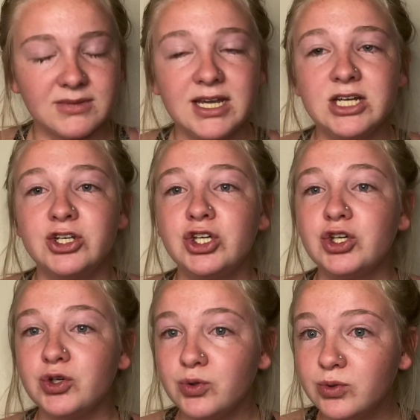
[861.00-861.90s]
And
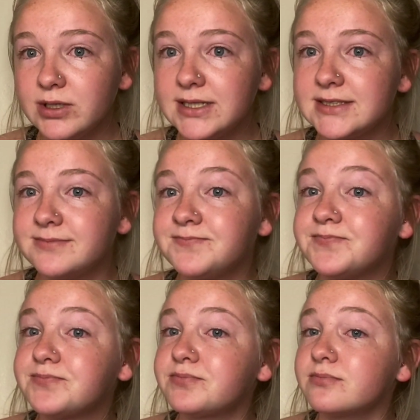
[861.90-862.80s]
you
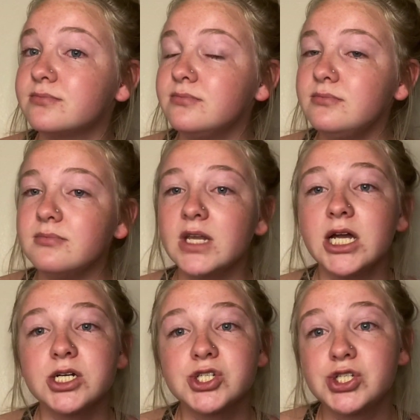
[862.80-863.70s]

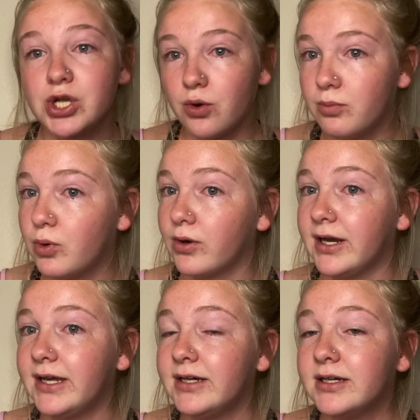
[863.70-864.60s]
are so
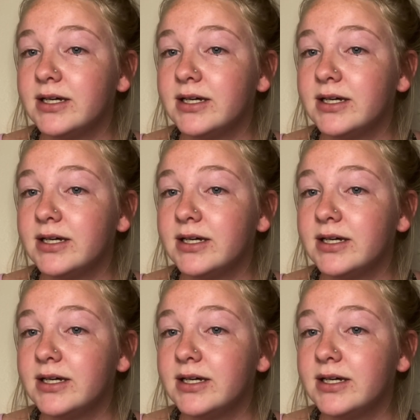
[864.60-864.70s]
important,